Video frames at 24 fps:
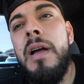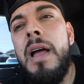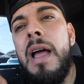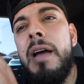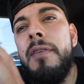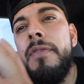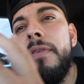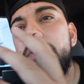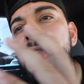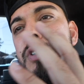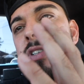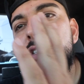
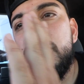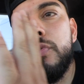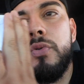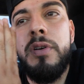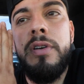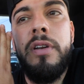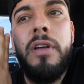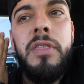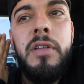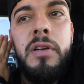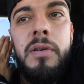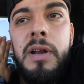have them just do
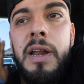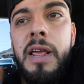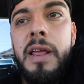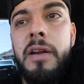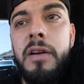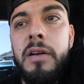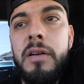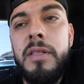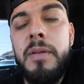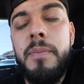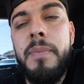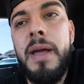another
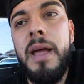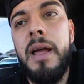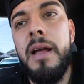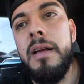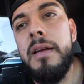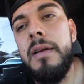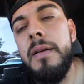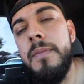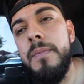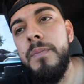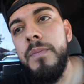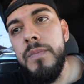layer on the back,
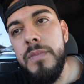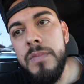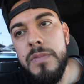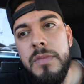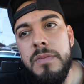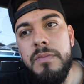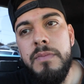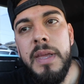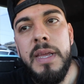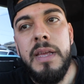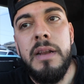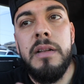
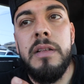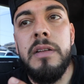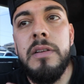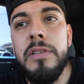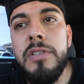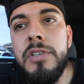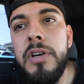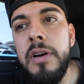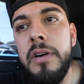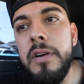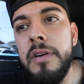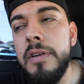make it a little
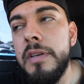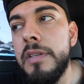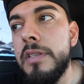darker.